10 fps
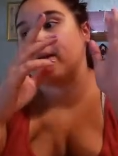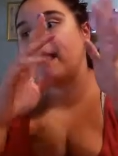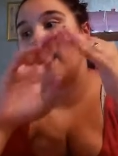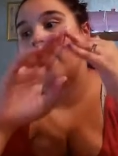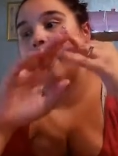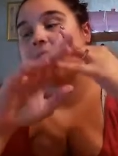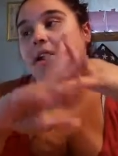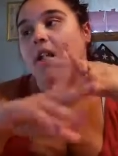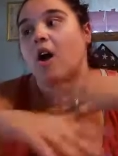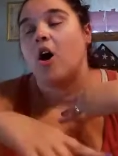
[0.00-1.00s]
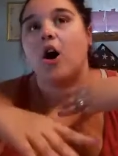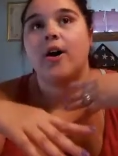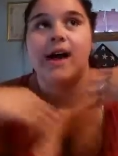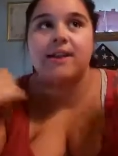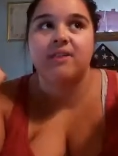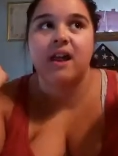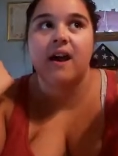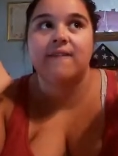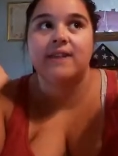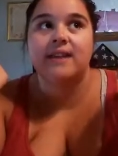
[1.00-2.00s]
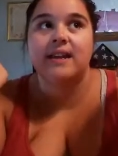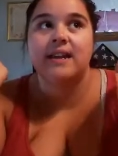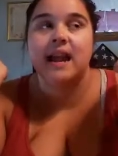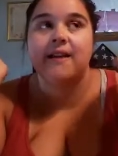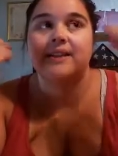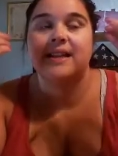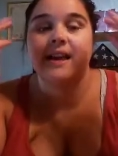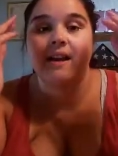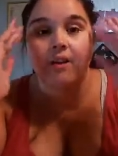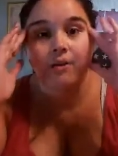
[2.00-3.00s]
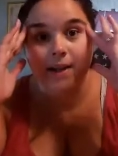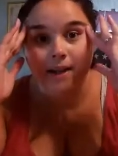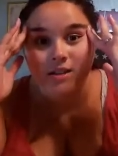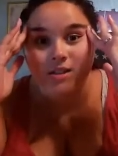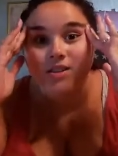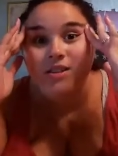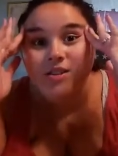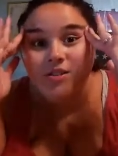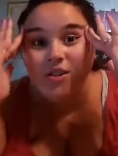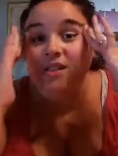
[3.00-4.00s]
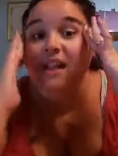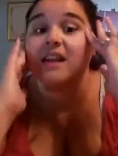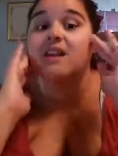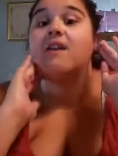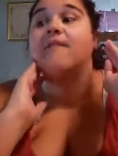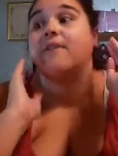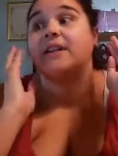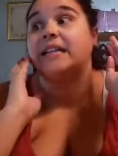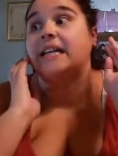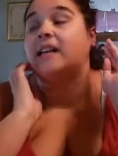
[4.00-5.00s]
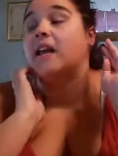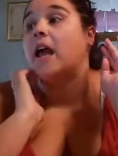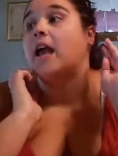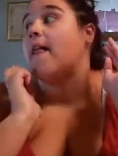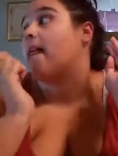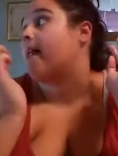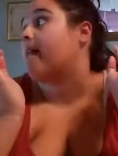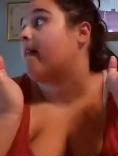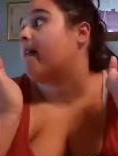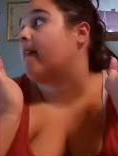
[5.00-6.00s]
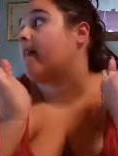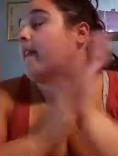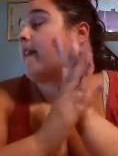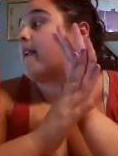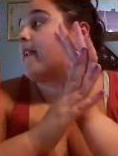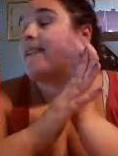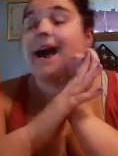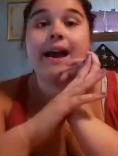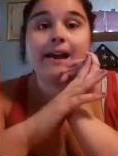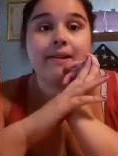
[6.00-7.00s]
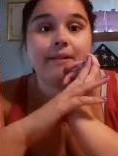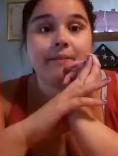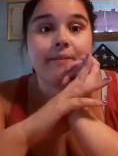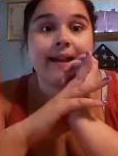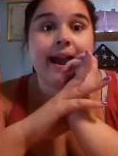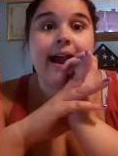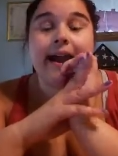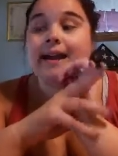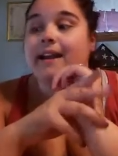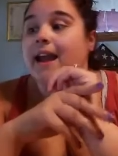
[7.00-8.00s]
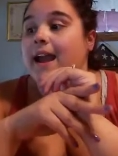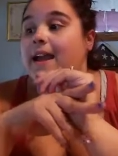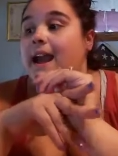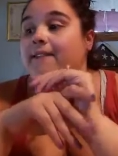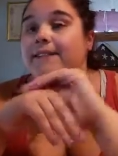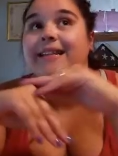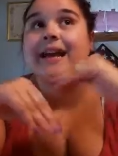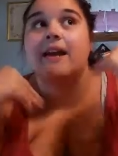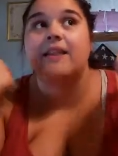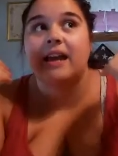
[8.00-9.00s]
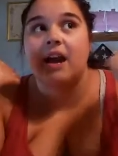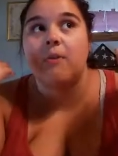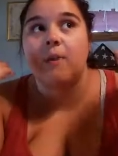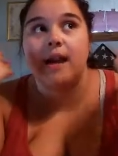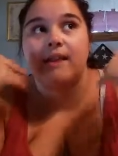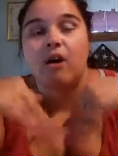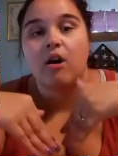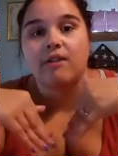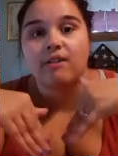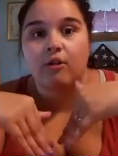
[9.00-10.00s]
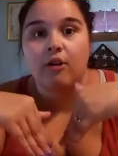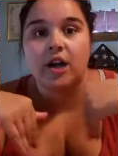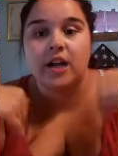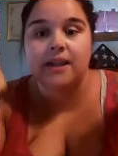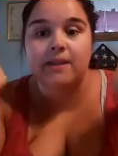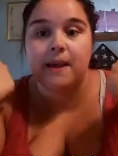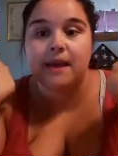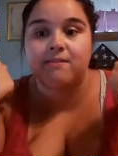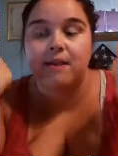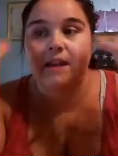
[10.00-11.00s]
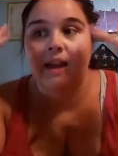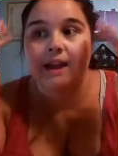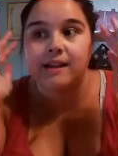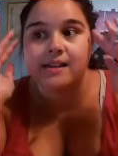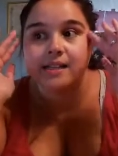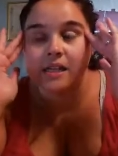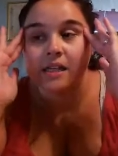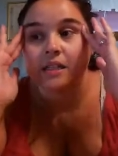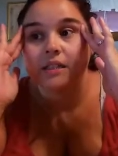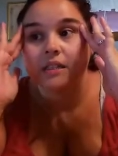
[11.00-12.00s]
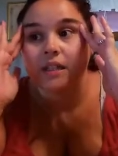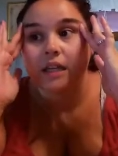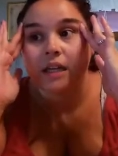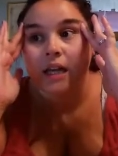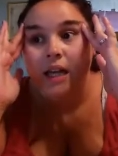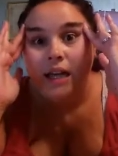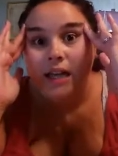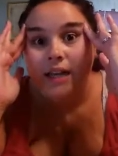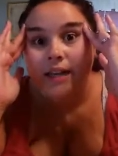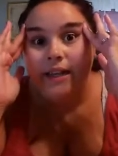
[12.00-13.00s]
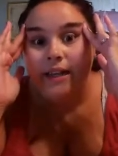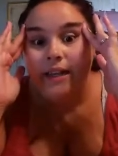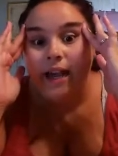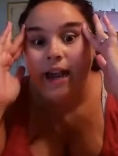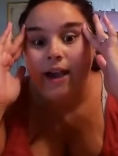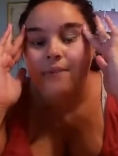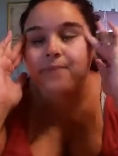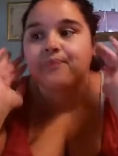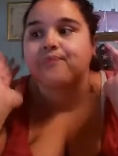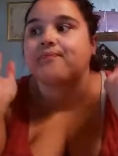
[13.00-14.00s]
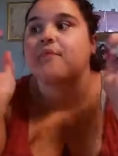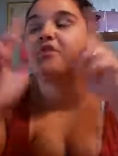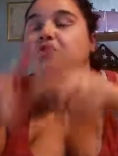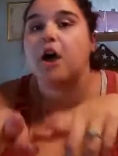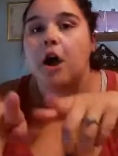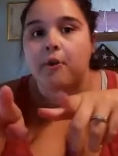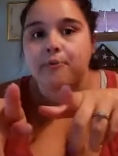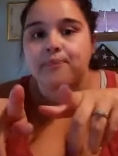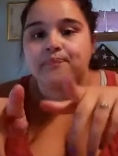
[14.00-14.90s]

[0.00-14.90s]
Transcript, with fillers: we had all that stuff and then everything, oh my gosh, just thinking of everything that we had and everything, like it's all stored in the basement and yeah. So